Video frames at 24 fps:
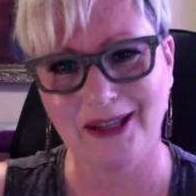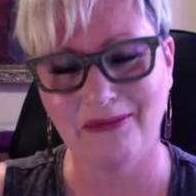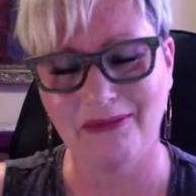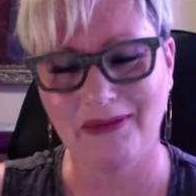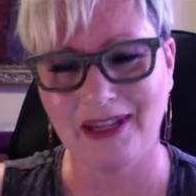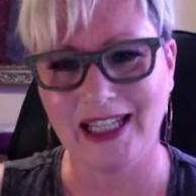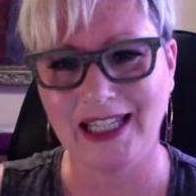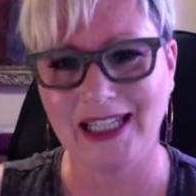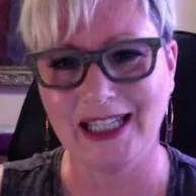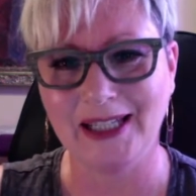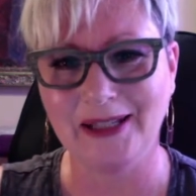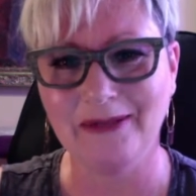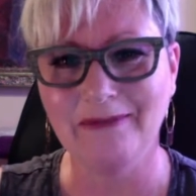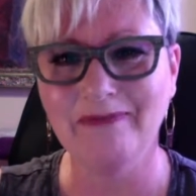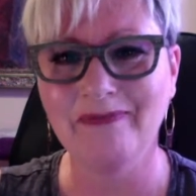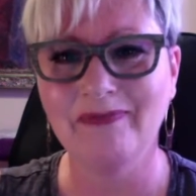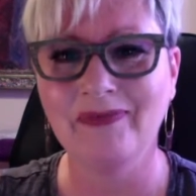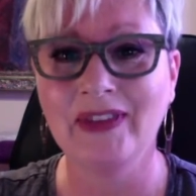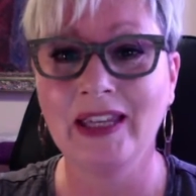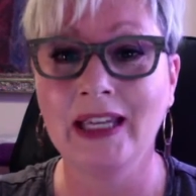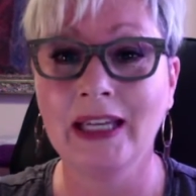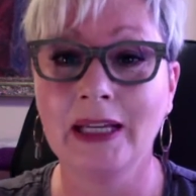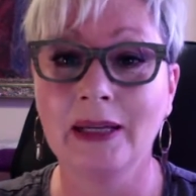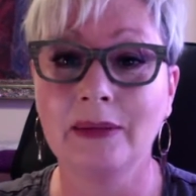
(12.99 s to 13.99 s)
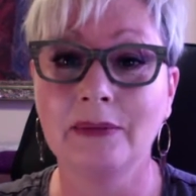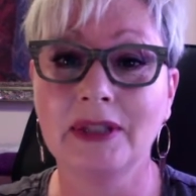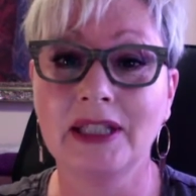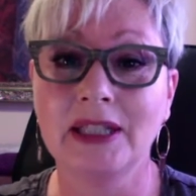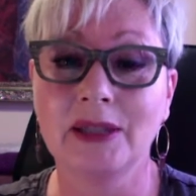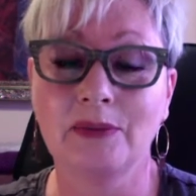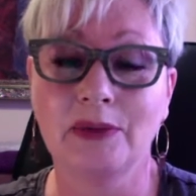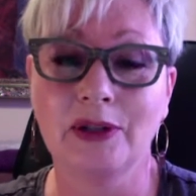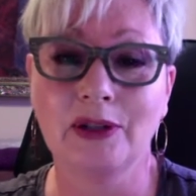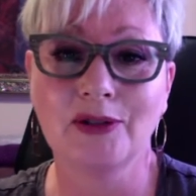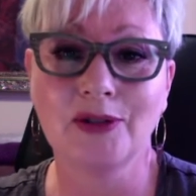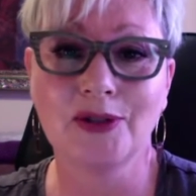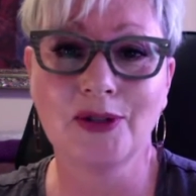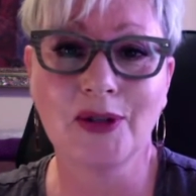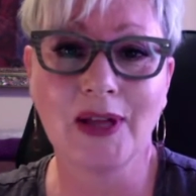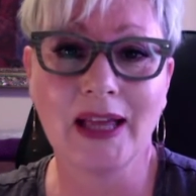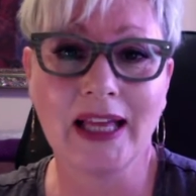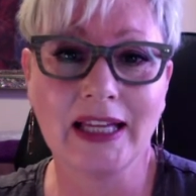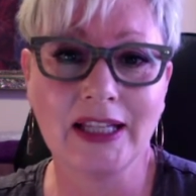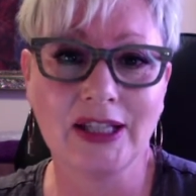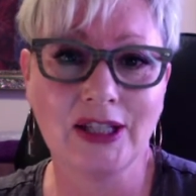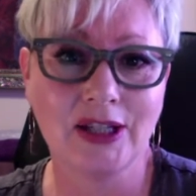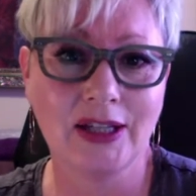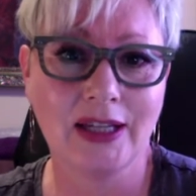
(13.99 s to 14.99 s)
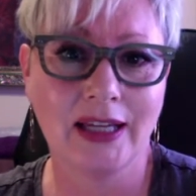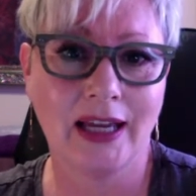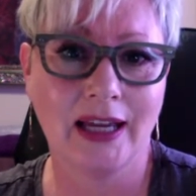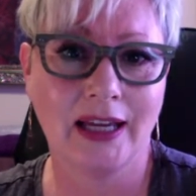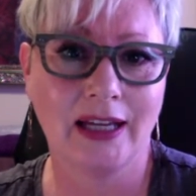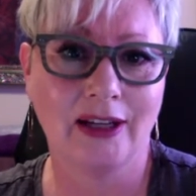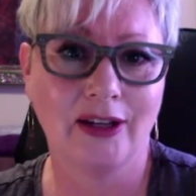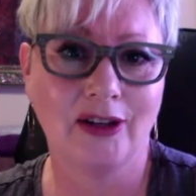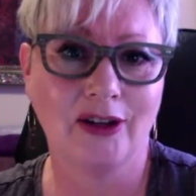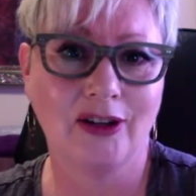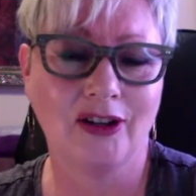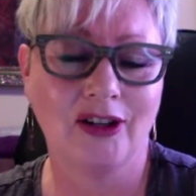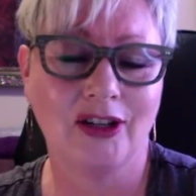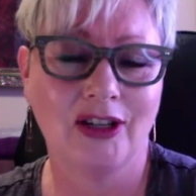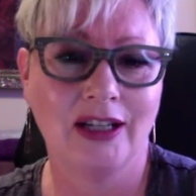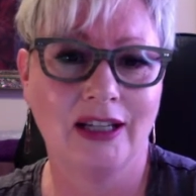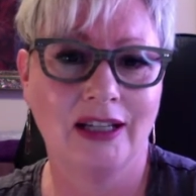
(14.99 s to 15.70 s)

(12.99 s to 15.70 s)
medium. I'm a spiritual educator.